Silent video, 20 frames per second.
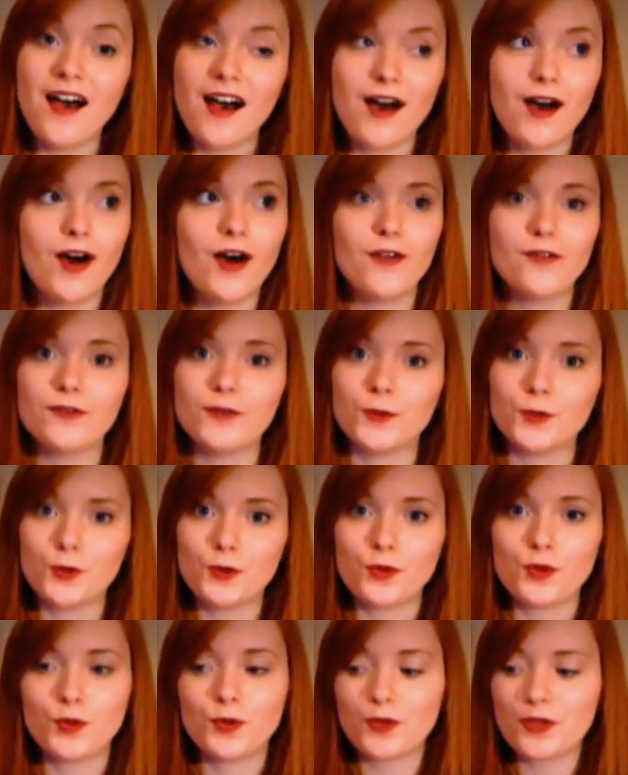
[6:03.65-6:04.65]
hurtful
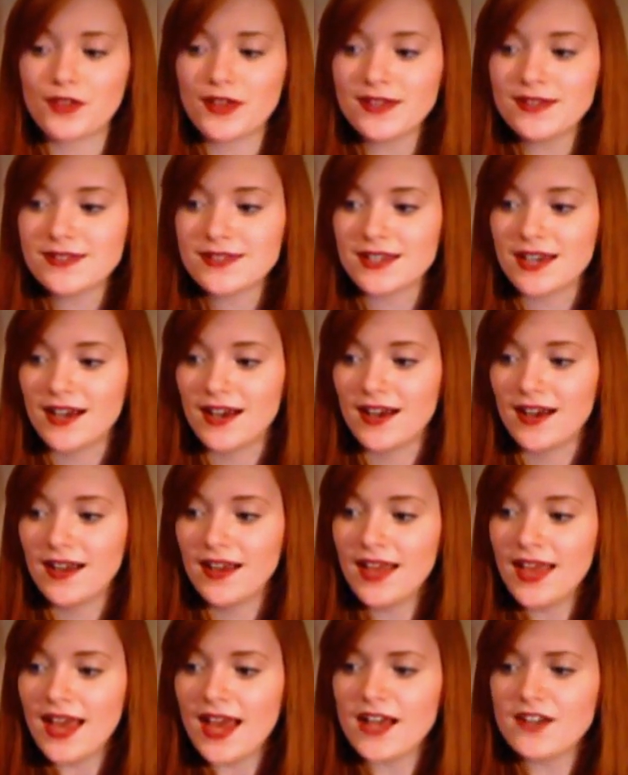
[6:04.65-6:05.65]
cruel things to her
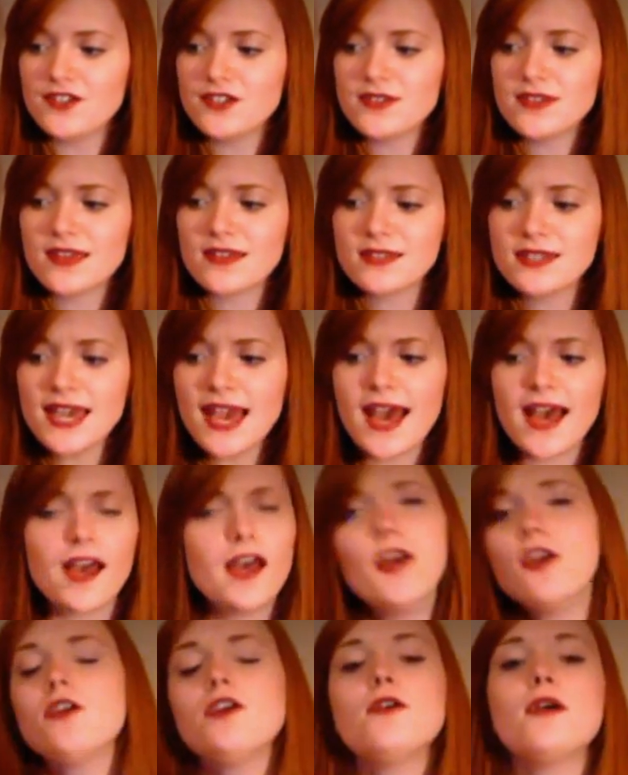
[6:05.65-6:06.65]
and she says yeah
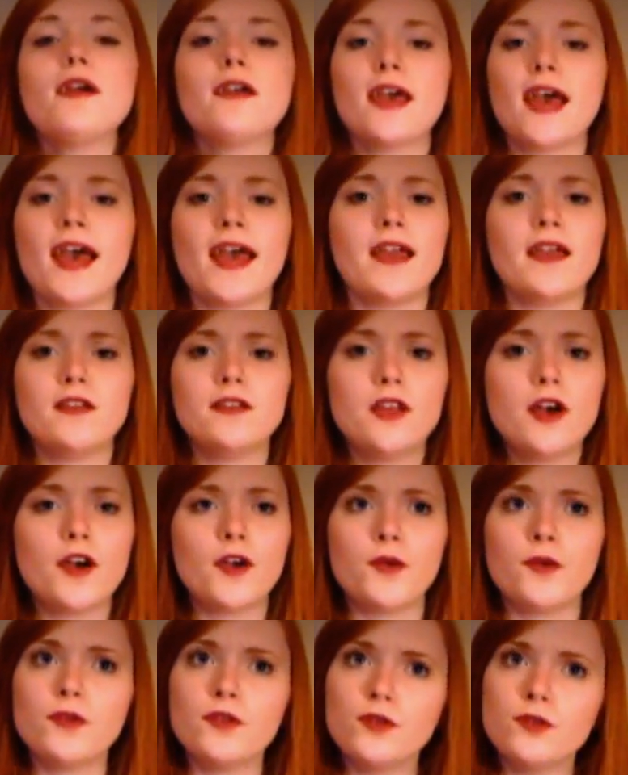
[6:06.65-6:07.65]
you're okay no
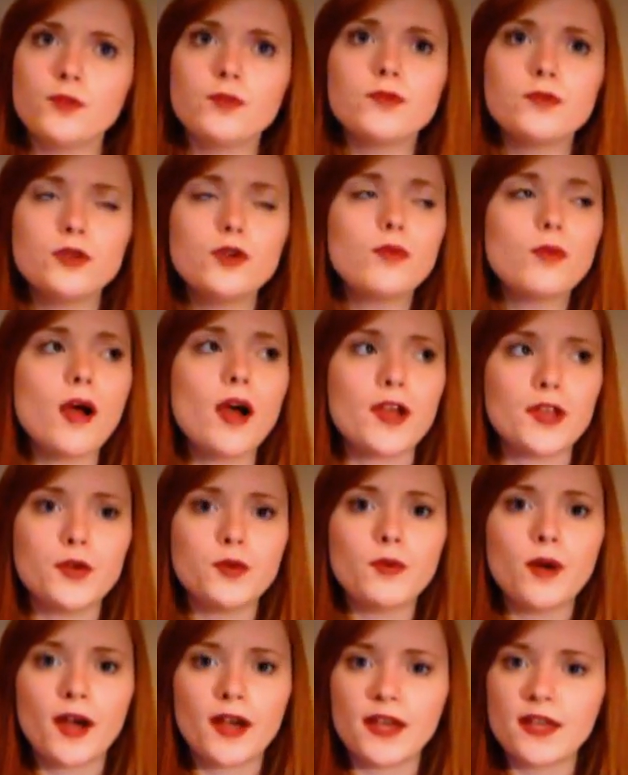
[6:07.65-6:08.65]
you're you're right
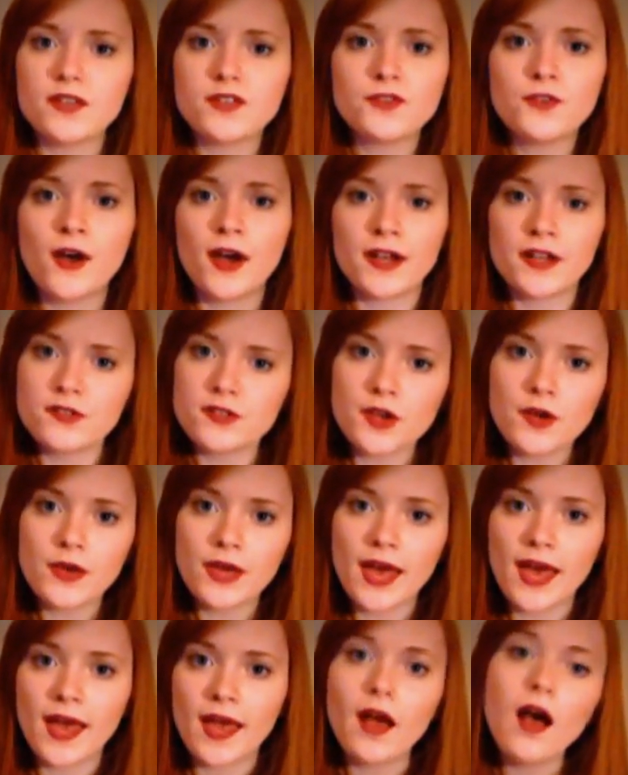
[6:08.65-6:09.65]
you're right it's fine it's
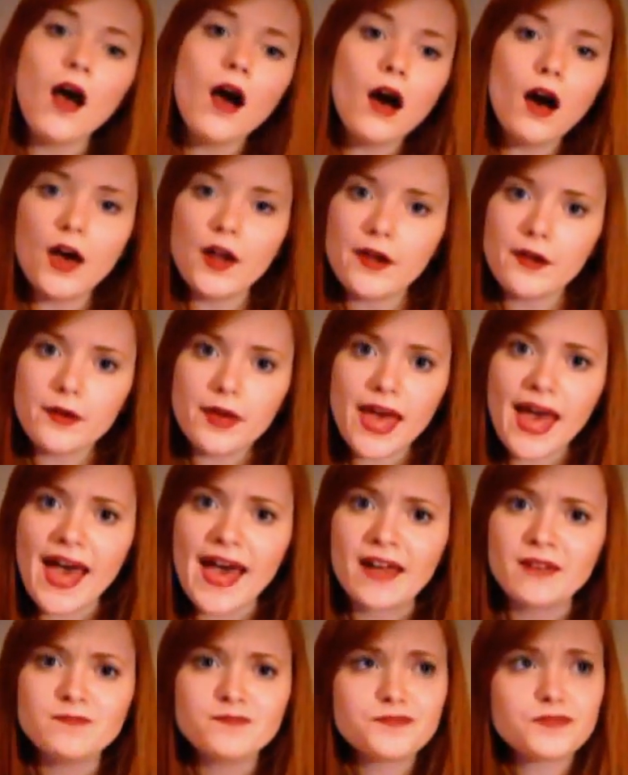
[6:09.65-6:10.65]
okay i don't
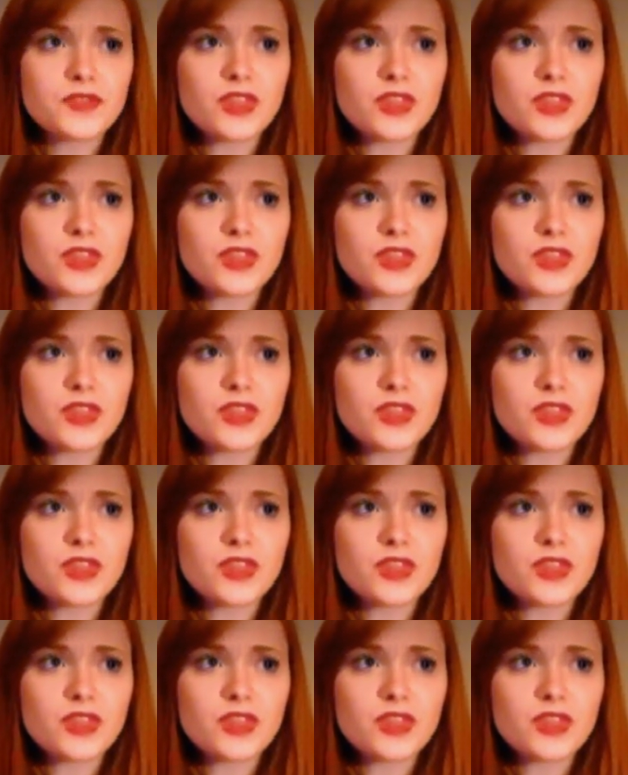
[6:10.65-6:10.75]
care